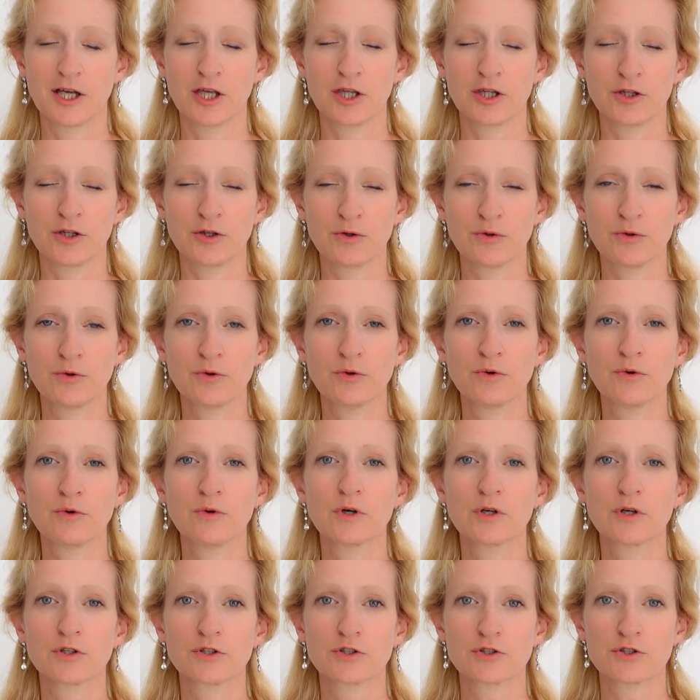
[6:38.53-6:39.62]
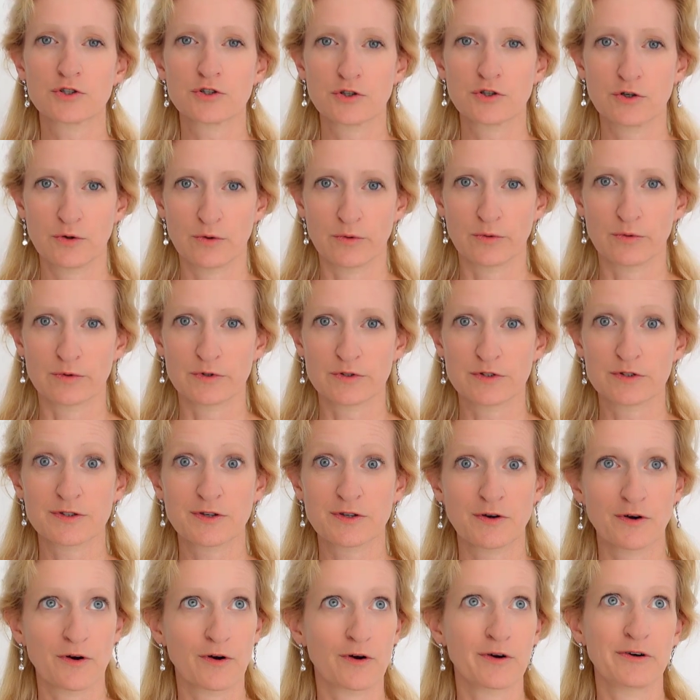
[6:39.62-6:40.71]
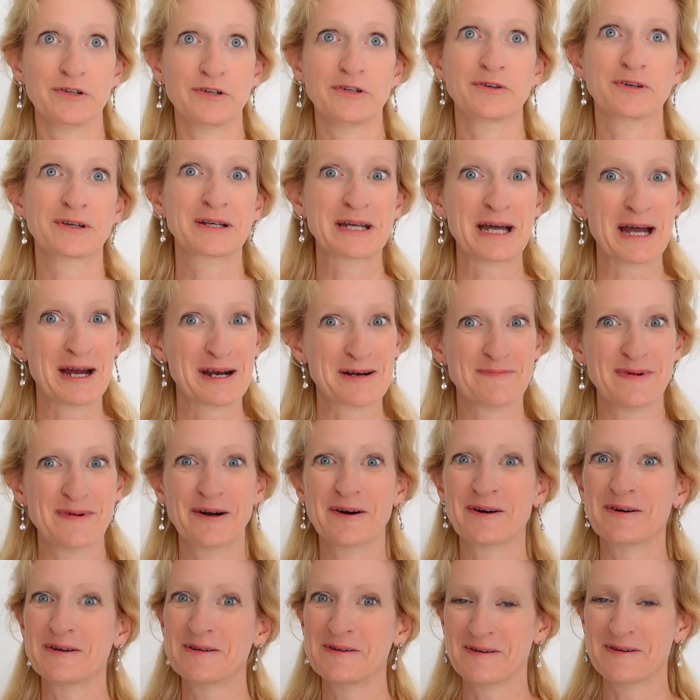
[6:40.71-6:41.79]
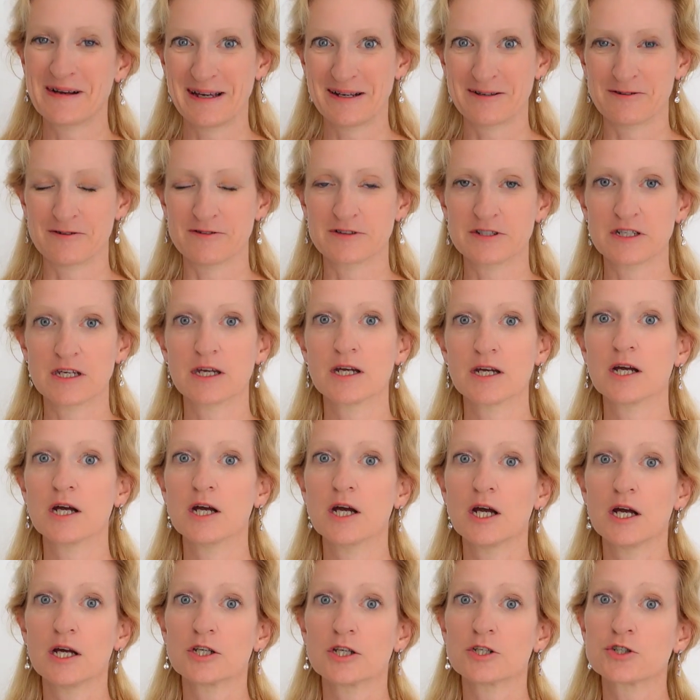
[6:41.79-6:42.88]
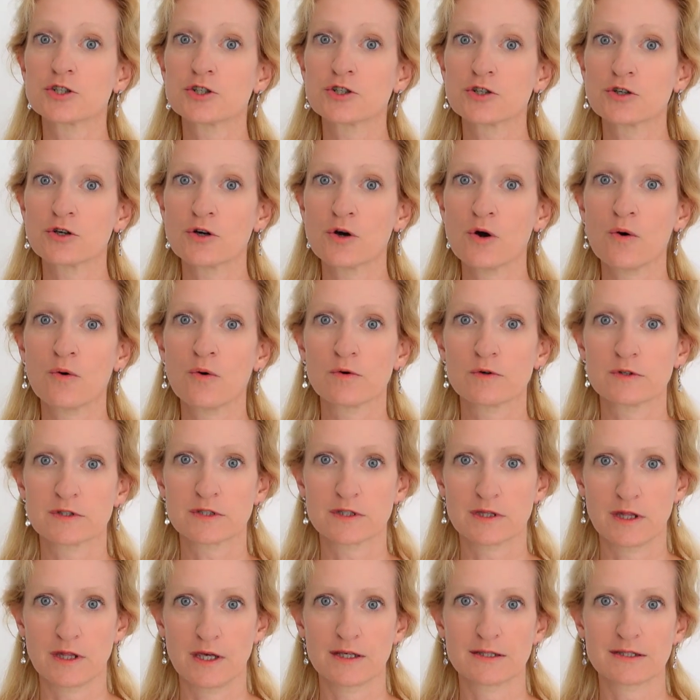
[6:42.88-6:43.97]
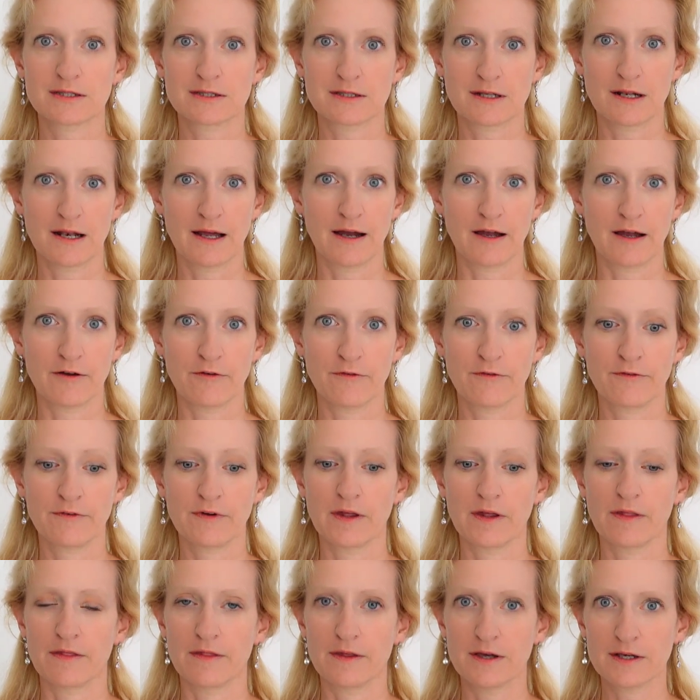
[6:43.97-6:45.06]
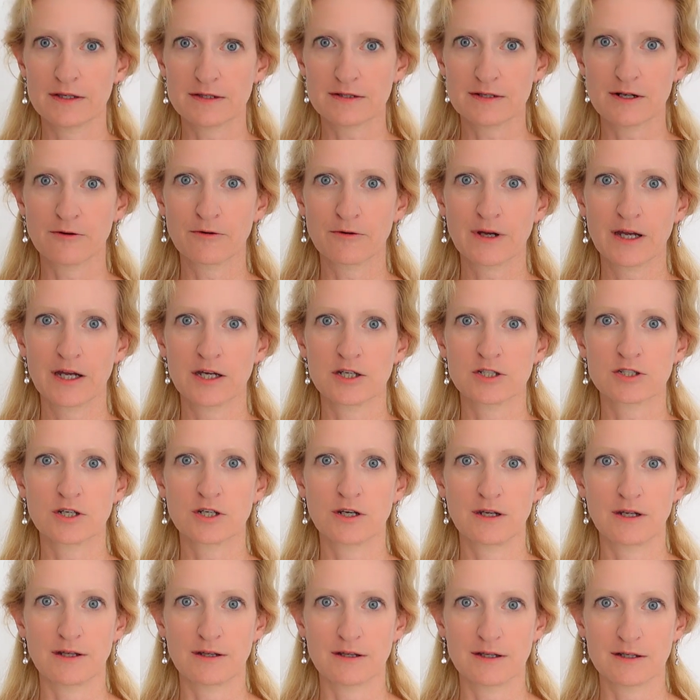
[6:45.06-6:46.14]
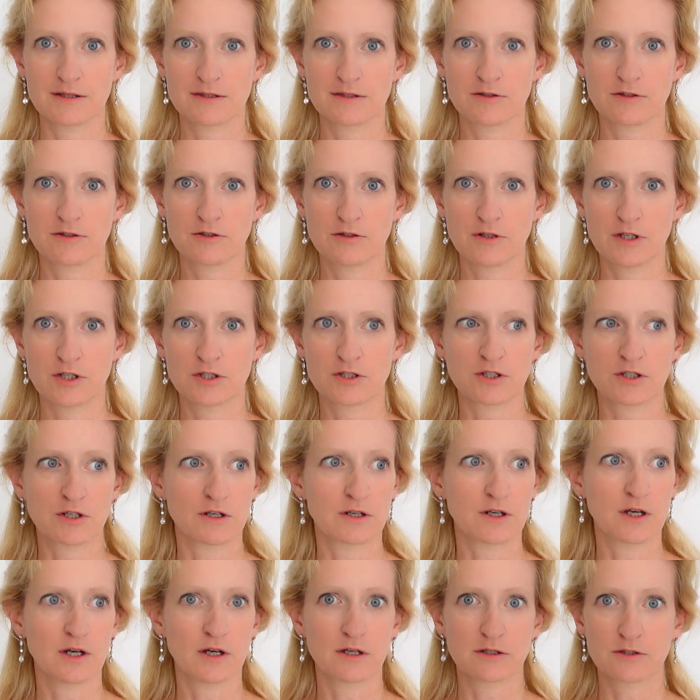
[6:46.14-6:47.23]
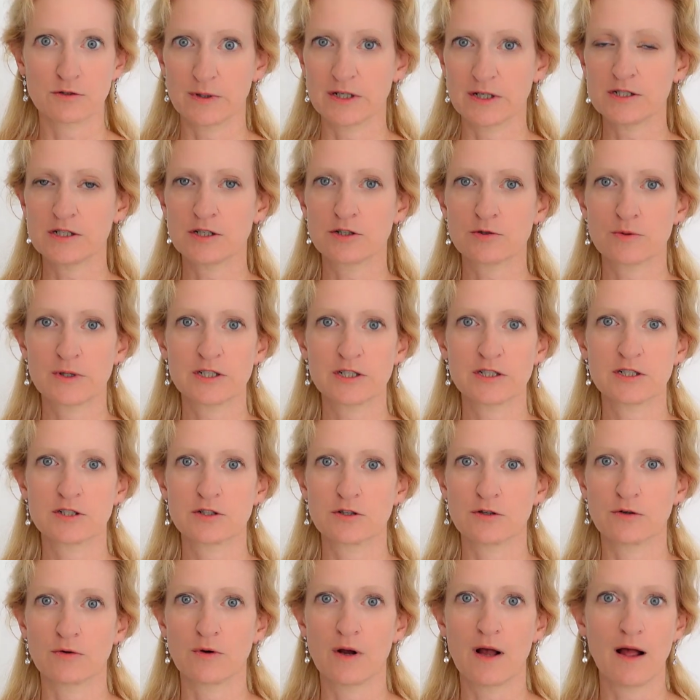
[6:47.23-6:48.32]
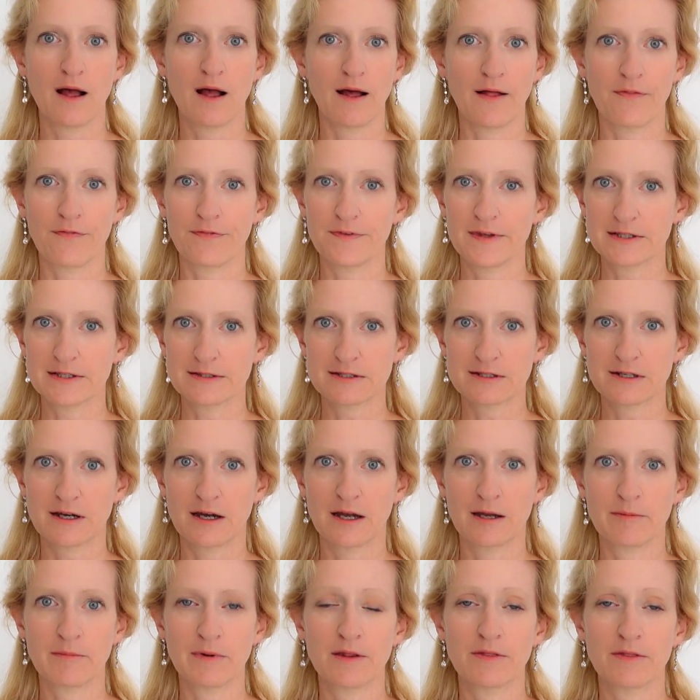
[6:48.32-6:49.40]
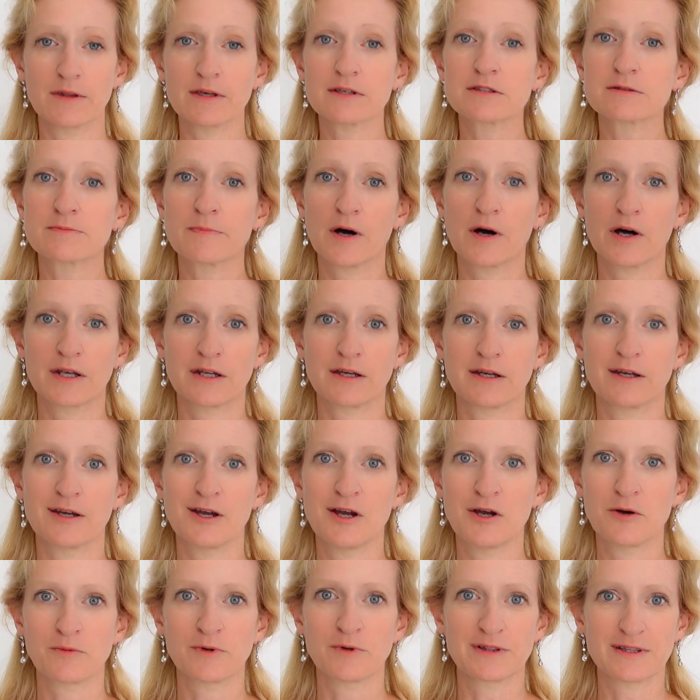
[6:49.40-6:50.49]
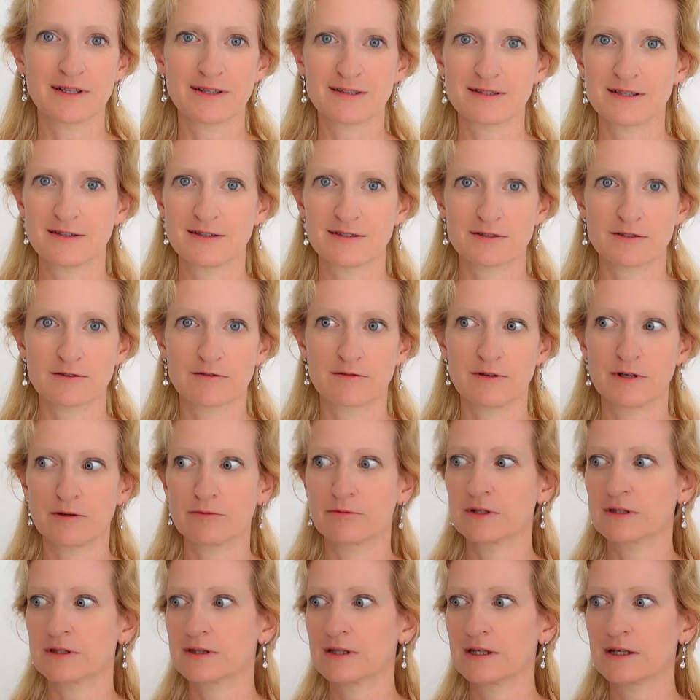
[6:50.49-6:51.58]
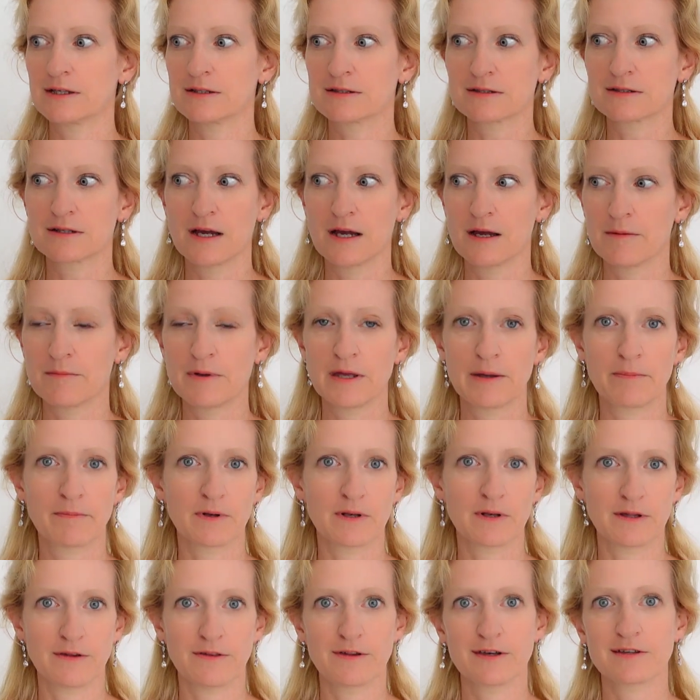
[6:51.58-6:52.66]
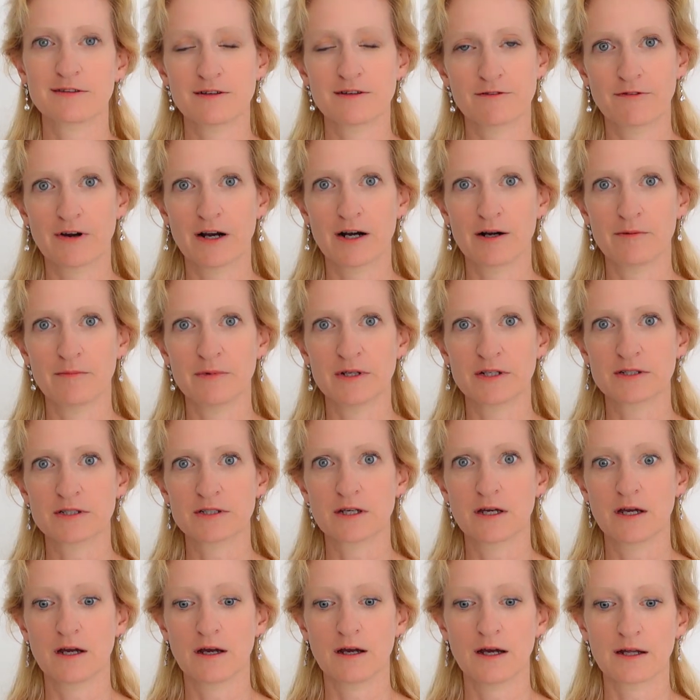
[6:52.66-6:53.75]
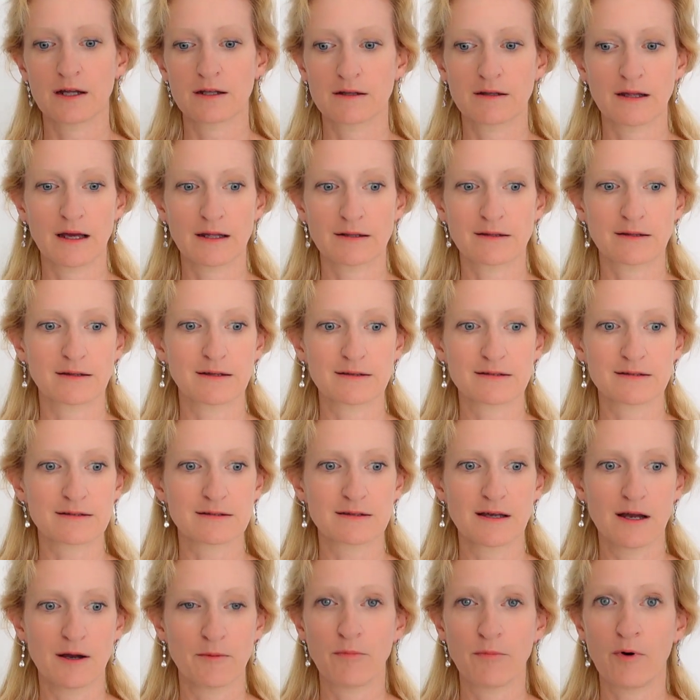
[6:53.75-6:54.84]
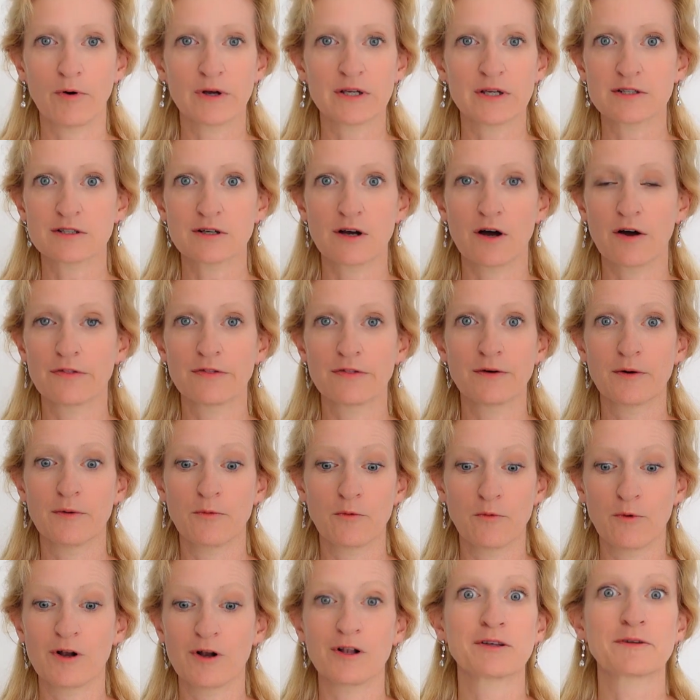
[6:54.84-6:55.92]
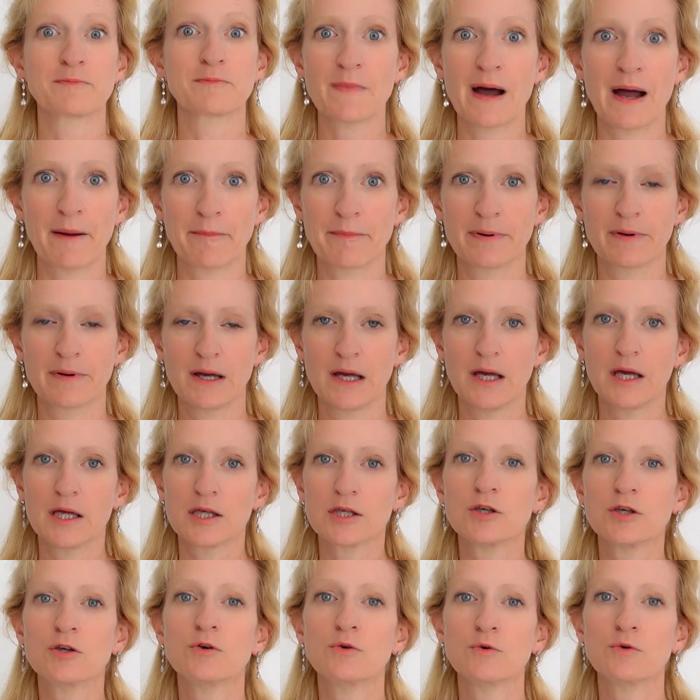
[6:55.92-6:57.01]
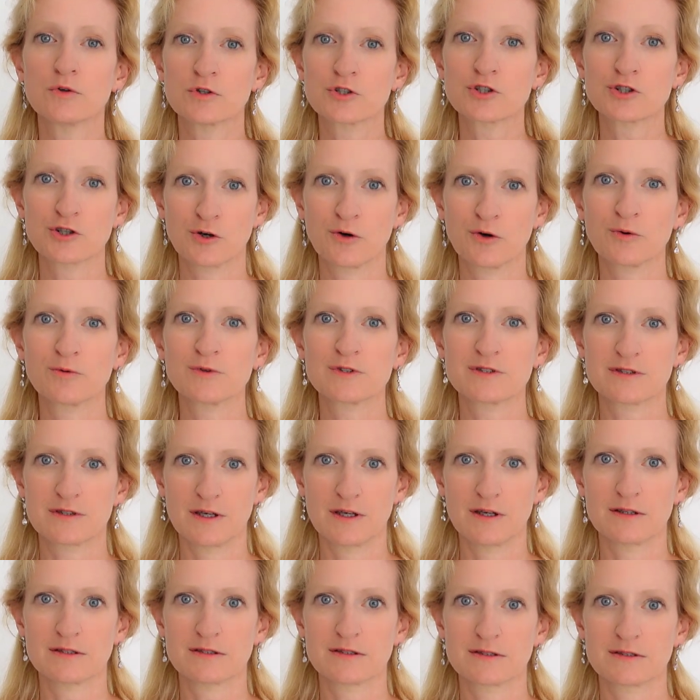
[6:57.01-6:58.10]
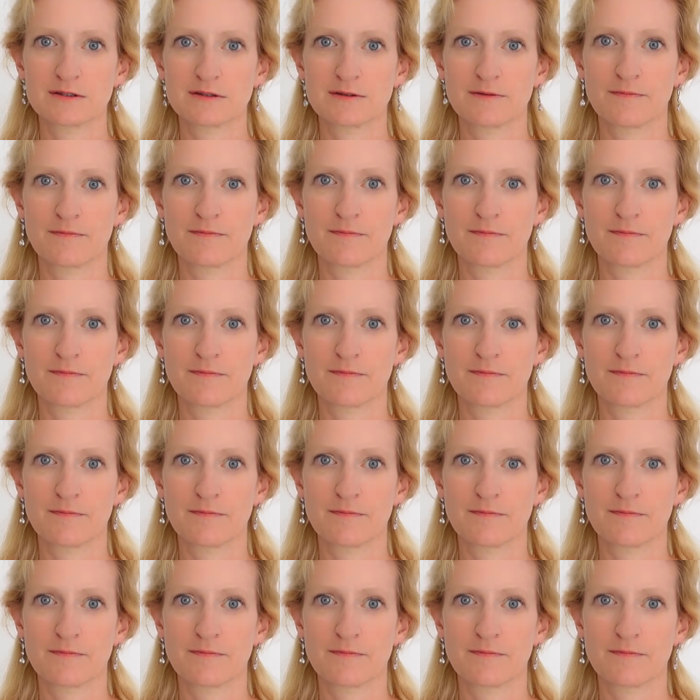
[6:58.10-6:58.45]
You chose, or your karma or your energy, chose this life in this location, in this situation, 2022, at this time, in this body, with this history, with these people in this environment, at this point on the world map. You chose this.